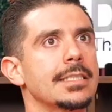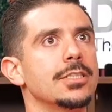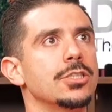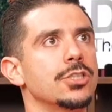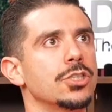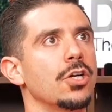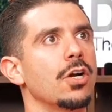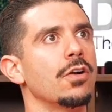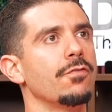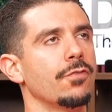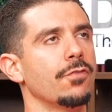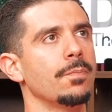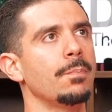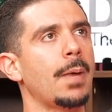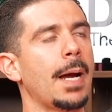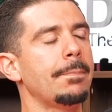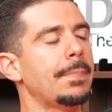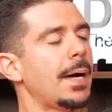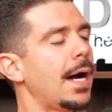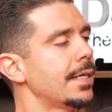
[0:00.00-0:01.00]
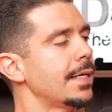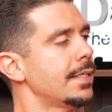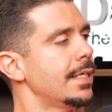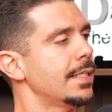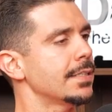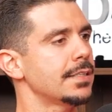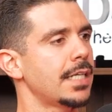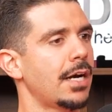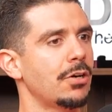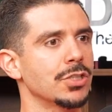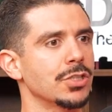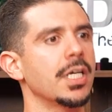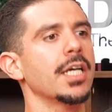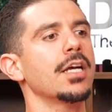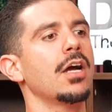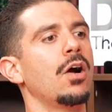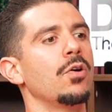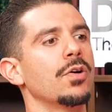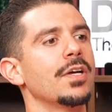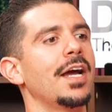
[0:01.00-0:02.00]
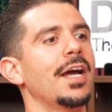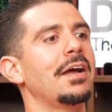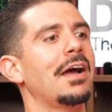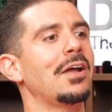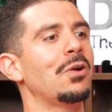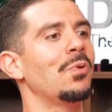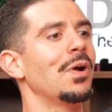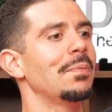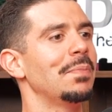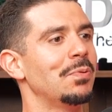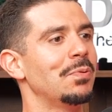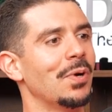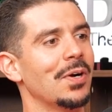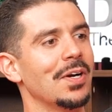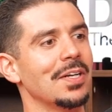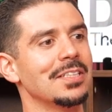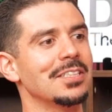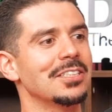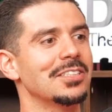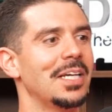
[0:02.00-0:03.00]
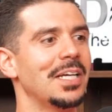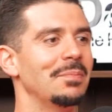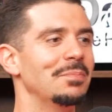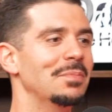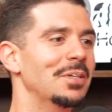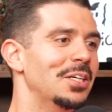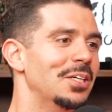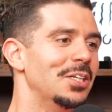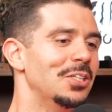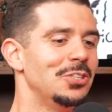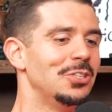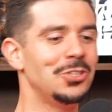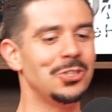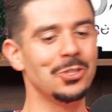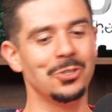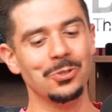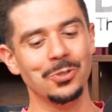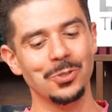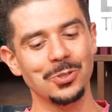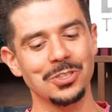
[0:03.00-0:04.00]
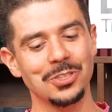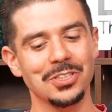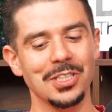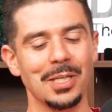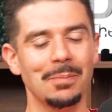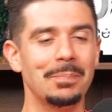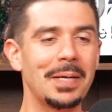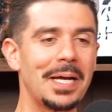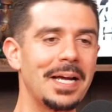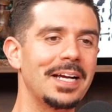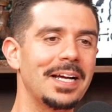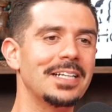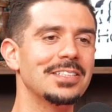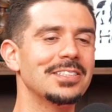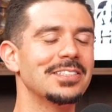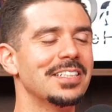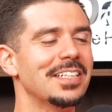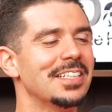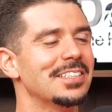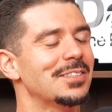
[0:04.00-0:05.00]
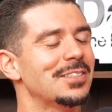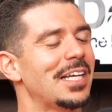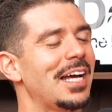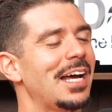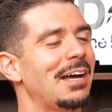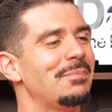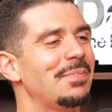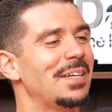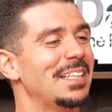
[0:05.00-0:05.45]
concern for my podcast now is like, okay, I don't want to be wearing the same shoes, the same pants, this, that.